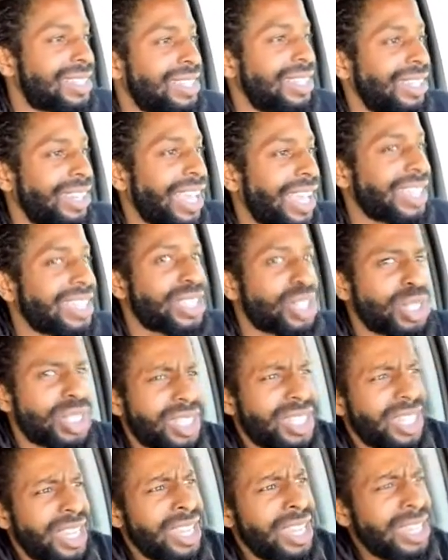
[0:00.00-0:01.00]
the last
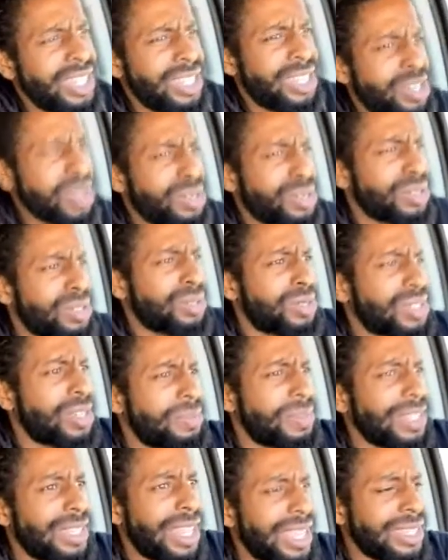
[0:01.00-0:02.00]
10 years or
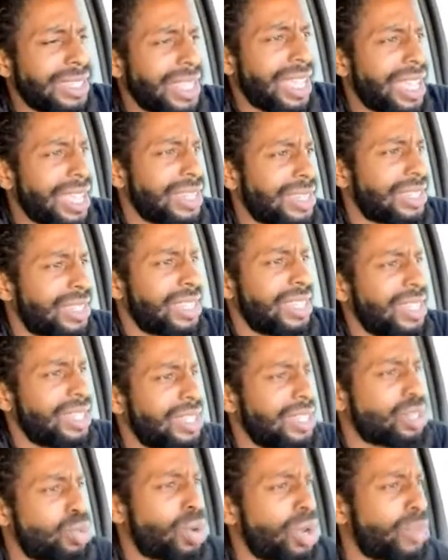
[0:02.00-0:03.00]
something like that,
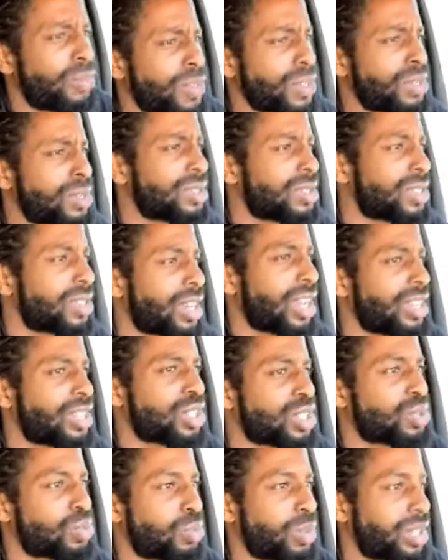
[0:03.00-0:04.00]
10, 12 years, and then I
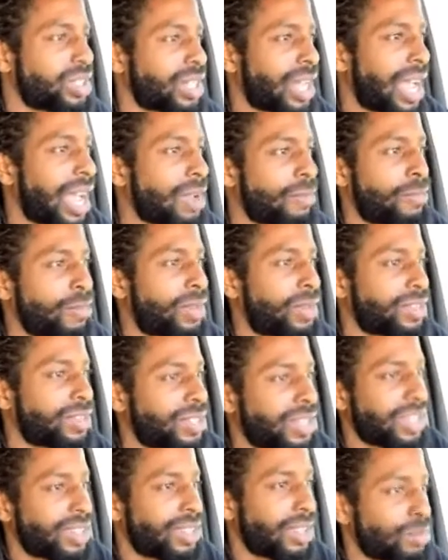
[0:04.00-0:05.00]
just went to iPhone. I was
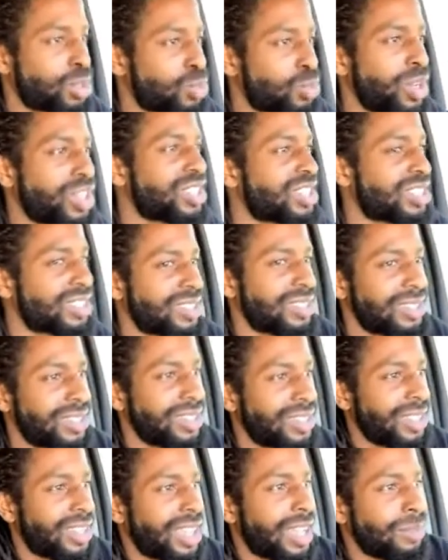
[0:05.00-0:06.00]
like, I'm switching.
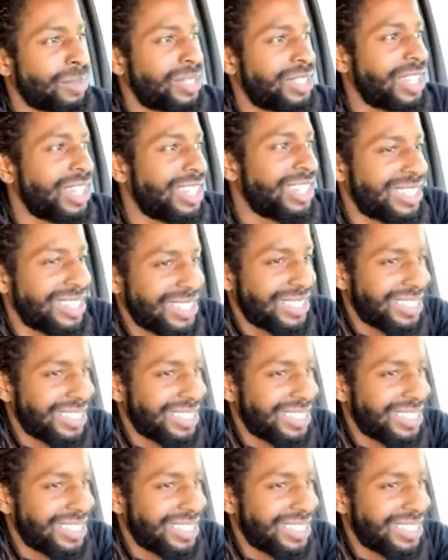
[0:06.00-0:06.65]
I'm done.